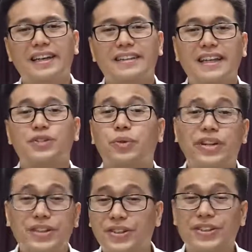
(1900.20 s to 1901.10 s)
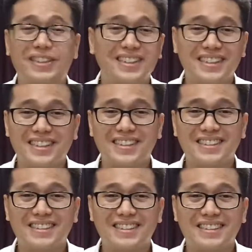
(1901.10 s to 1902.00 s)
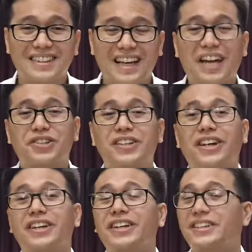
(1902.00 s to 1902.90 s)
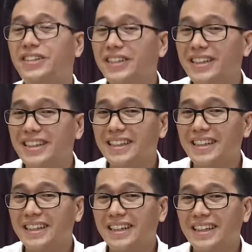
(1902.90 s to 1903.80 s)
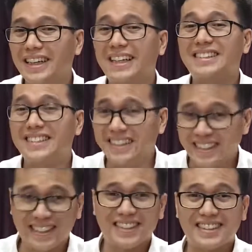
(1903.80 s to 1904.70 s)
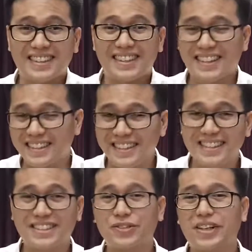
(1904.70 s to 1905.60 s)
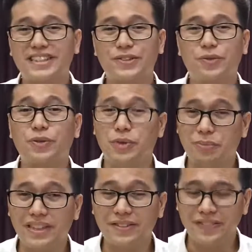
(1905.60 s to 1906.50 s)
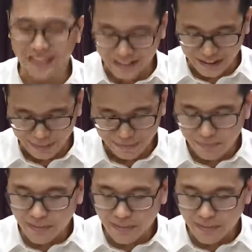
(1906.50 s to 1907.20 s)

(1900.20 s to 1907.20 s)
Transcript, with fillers: That's where eternity is. Actually, our eternity is in God, in Jesus Christ, when we believed in Him.